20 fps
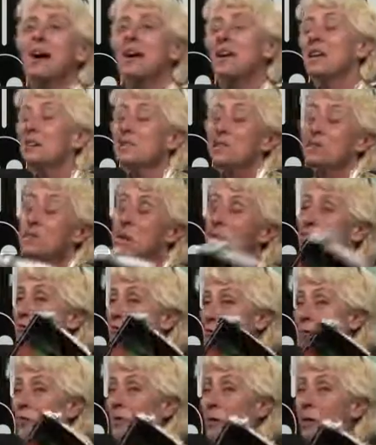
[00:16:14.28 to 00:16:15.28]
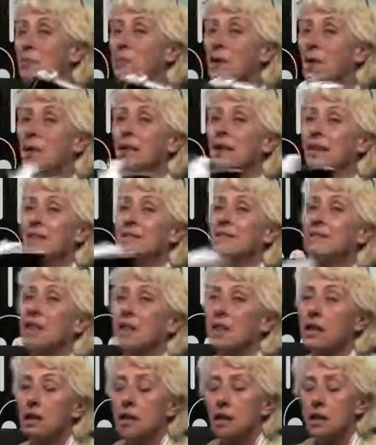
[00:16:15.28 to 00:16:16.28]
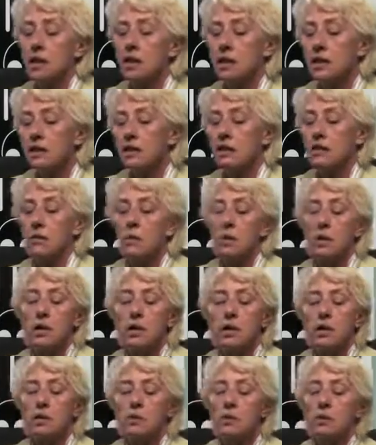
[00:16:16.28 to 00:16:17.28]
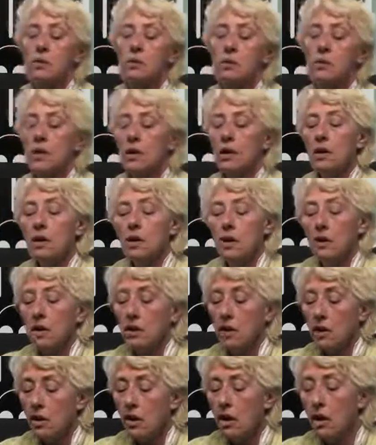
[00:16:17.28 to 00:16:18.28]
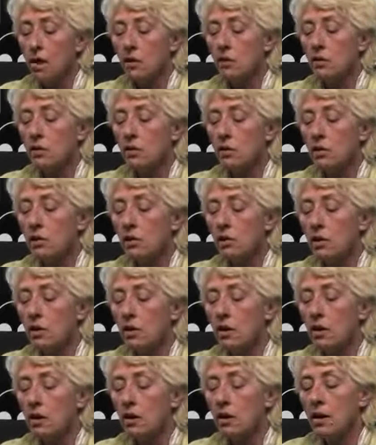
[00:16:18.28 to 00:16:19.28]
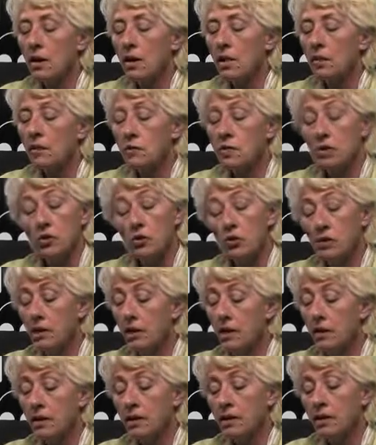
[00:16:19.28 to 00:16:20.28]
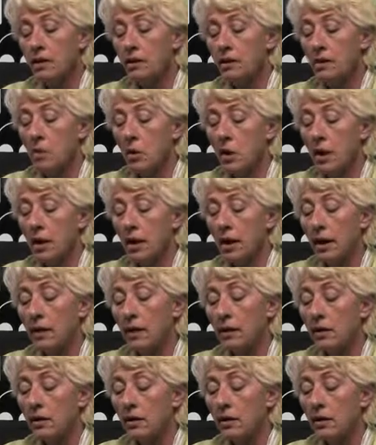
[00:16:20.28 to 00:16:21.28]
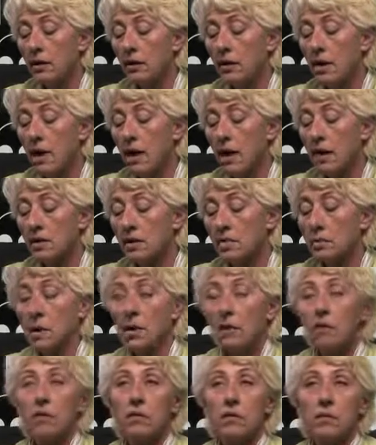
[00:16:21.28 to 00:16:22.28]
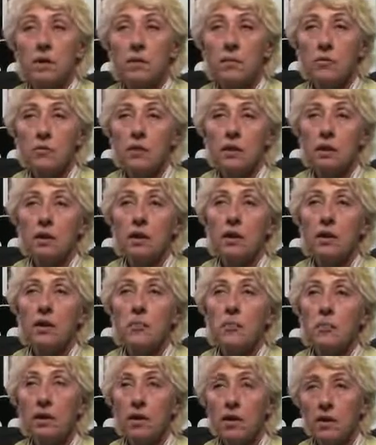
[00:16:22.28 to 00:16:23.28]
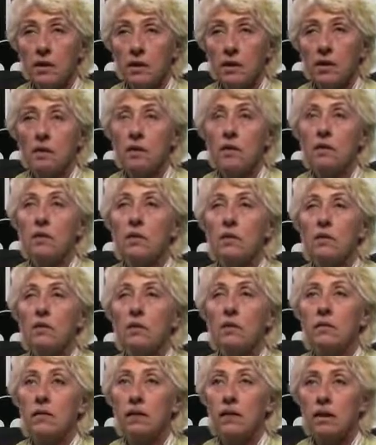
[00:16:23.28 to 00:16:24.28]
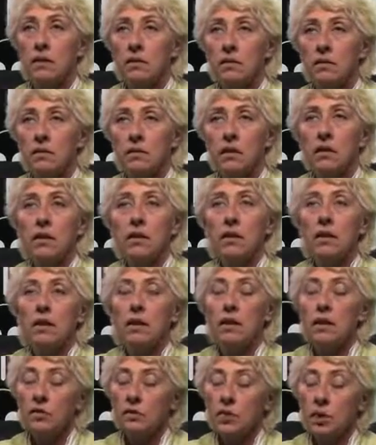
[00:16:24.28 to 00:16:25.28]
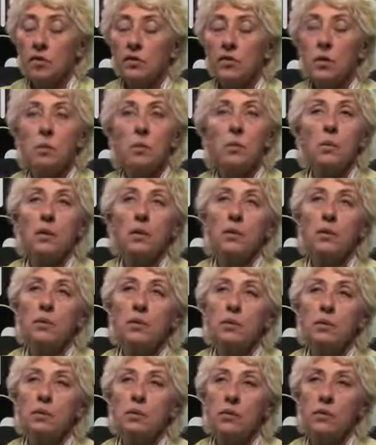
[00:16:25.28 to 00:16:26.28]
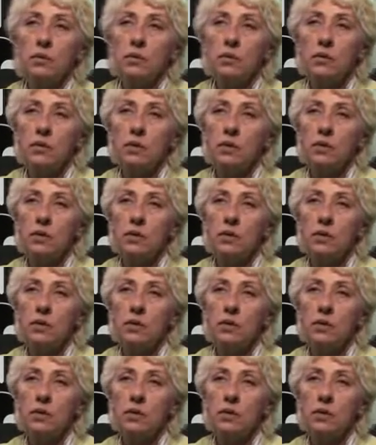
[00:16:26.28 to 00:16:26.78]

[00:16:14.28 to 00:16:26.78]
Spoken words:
I can't speak for him, but I can say that he's the one who handles the truly demonic aspects of chemtrailing and Morgellons disease, and he's also the one who knows,